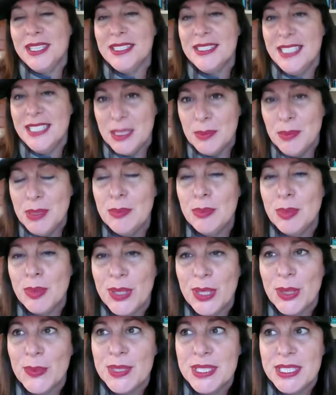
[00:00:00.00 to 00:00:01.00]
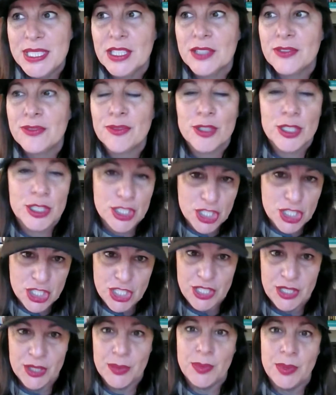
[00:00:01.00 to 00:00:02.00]
can take people there. We did our first
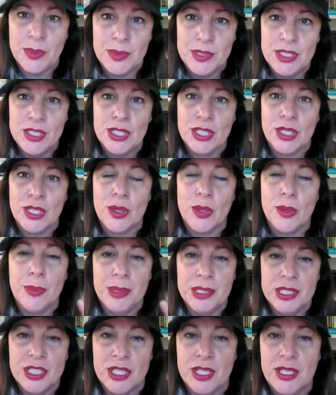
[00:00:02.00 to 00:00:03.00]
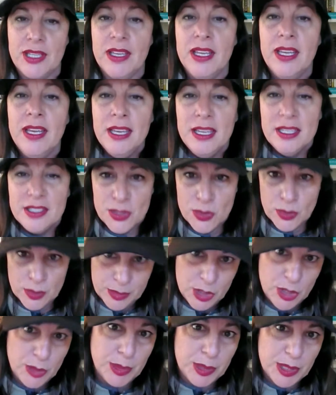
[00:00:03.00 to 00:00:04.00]
year where we took a whole bunch of
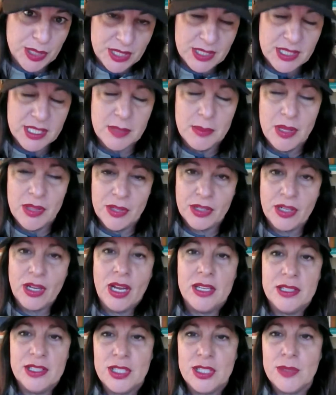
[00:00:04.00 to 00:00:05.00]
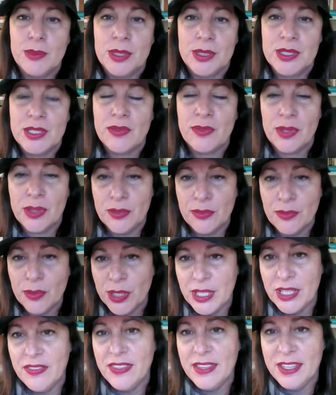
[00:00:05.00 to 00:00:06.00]
stormtroopers and some other costumers for the
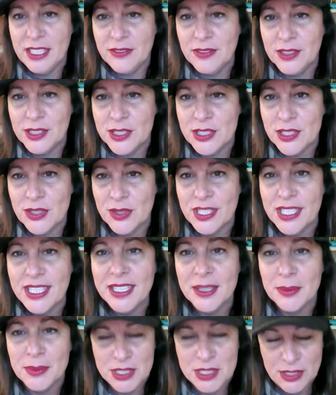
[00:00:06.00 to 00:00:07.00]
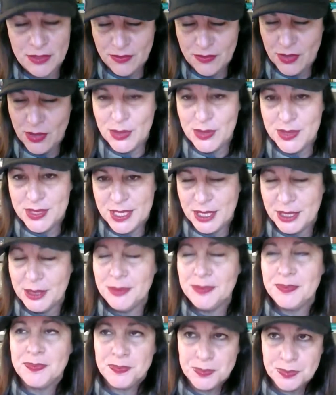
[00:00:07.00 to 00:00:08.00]
40th anniversary and we took photos
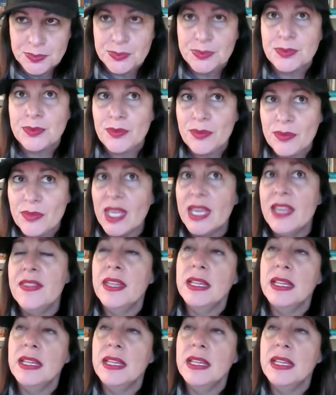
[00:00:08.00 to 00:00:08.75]
there. And